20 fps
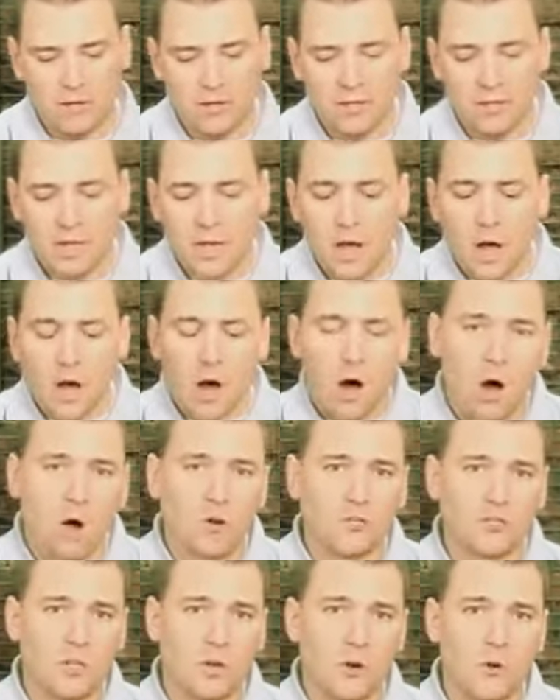in it.
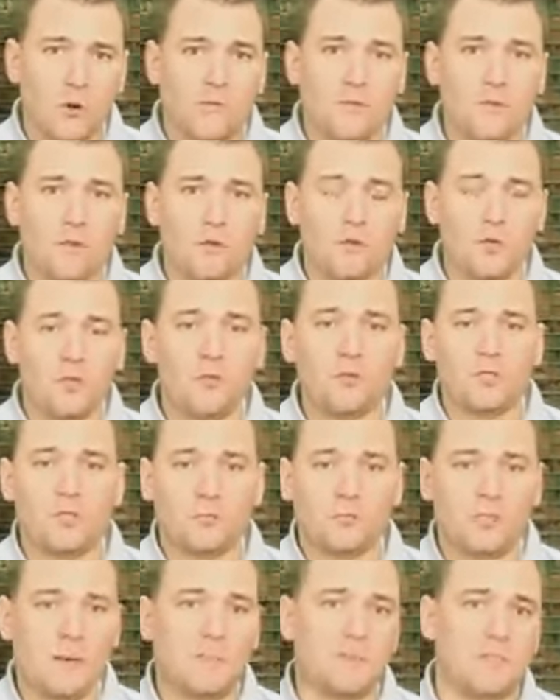Also, if you use
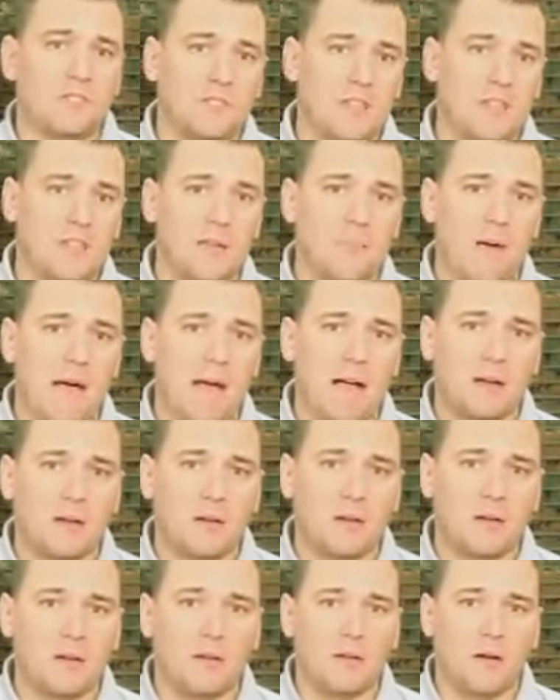some type of sticky back
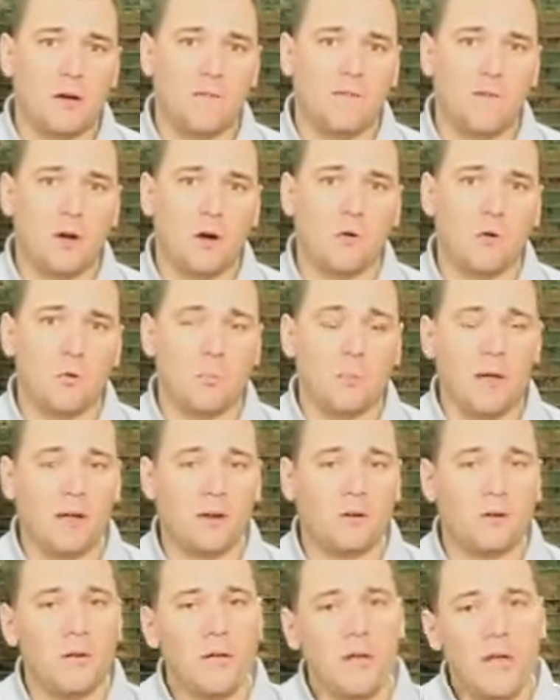Velcro
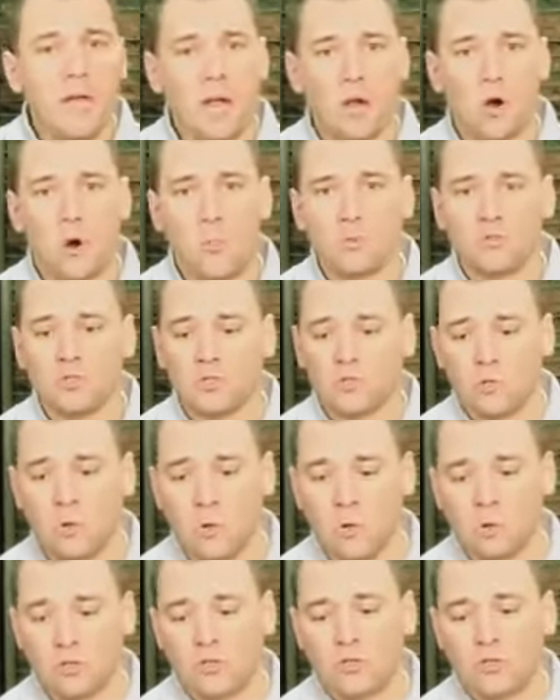panel, it opens the door